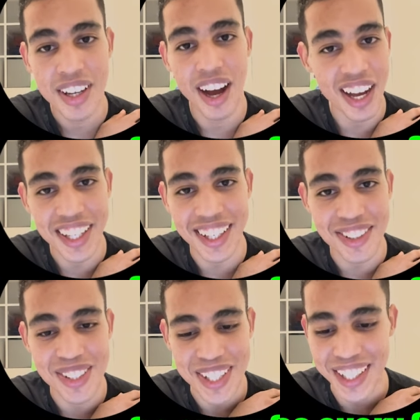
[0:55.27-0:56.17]
I
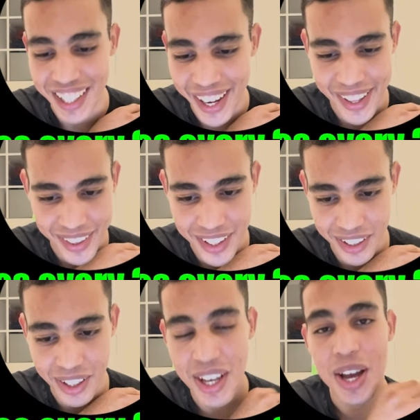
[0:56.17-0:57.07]
cannot see a
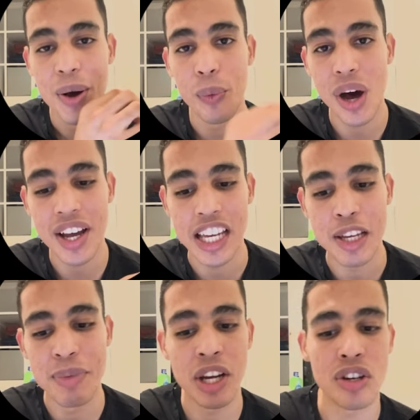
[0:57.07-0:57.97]
thing. Why?
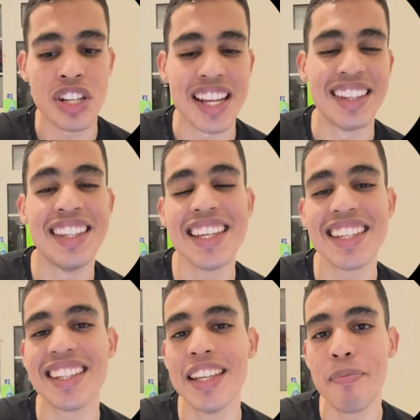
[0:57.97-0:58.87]
Because
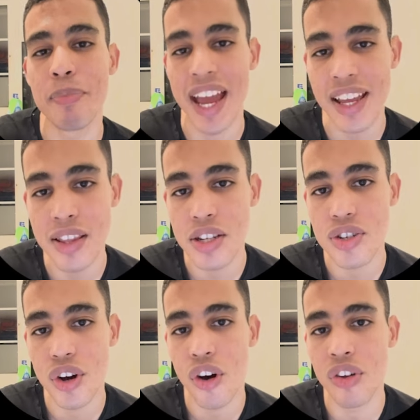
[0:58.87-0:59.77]
this
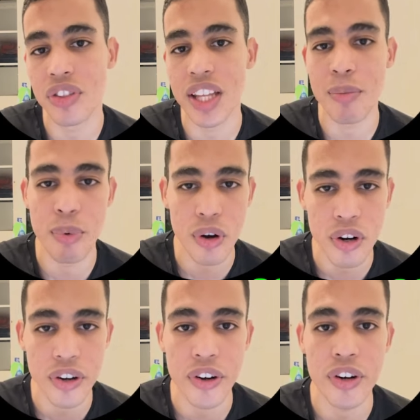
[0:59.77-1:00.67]
depends on the
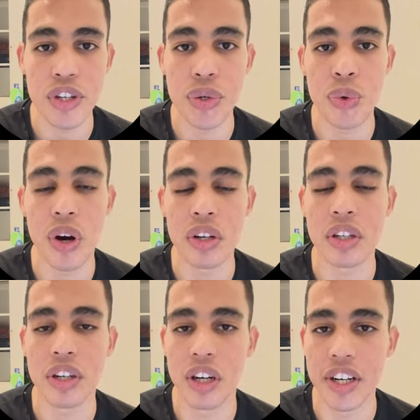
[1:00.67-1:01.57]
broker you
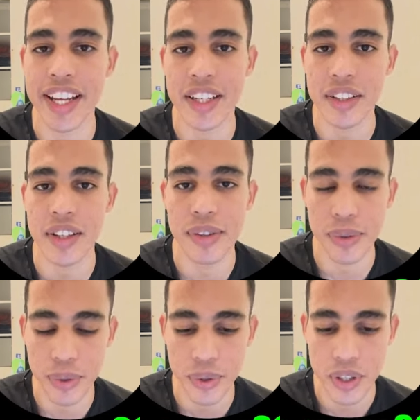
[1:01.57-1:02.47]
are connected
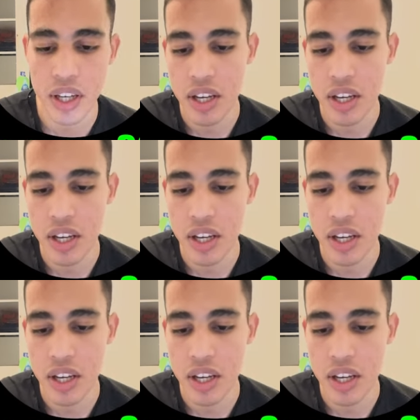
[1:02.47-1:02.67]
to.